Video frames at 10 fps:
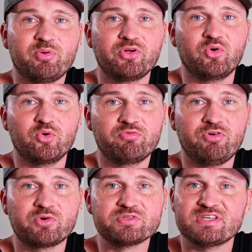point
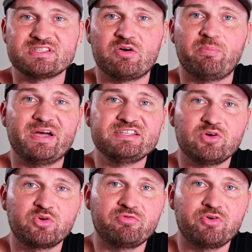autofocus as our base
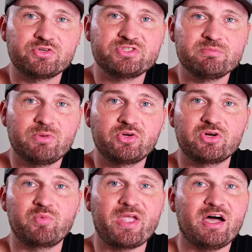autofocusing mode,
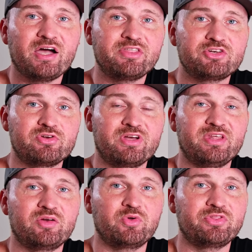and we either trigger
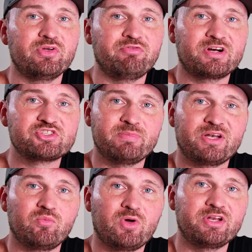that with the function
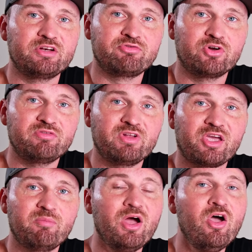button one in the front of the
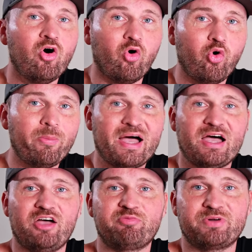camera or by
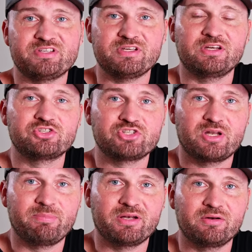half pressing the
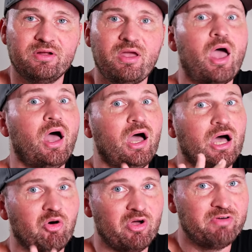shutter button.
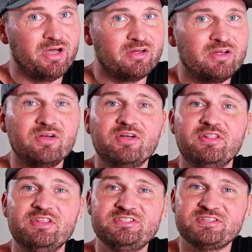However,
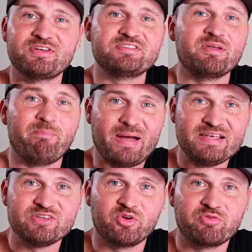this is just the
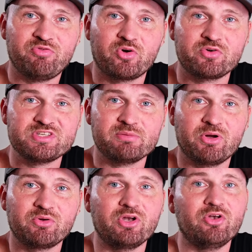base autofocusing
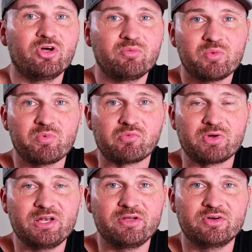mode and not what we're
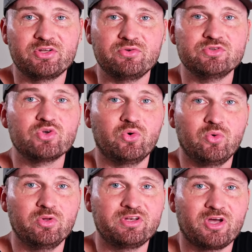really going to use
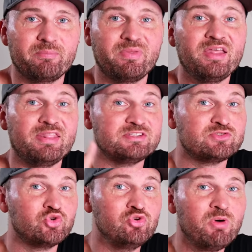all the time. There's
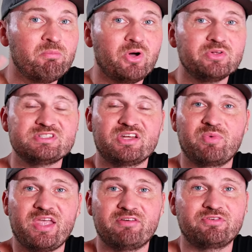two more modes that
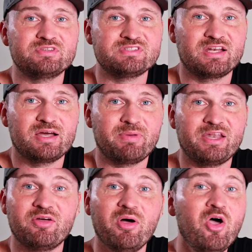we have to set up,
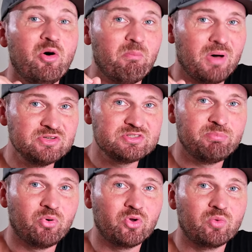and the most
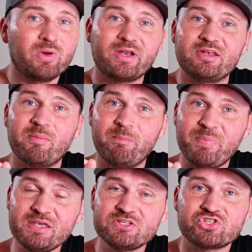important one and the
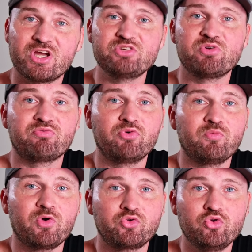biggest change with
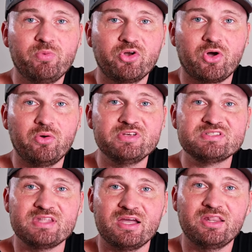firmware two point oh
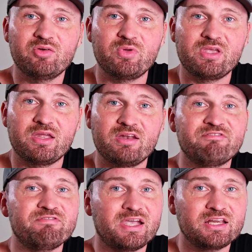is now that we can
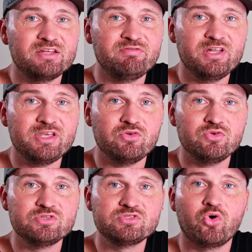effectively
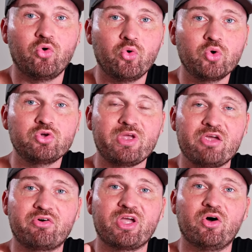use the auto
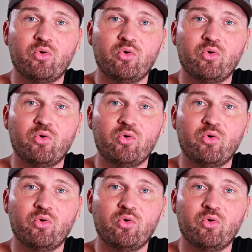area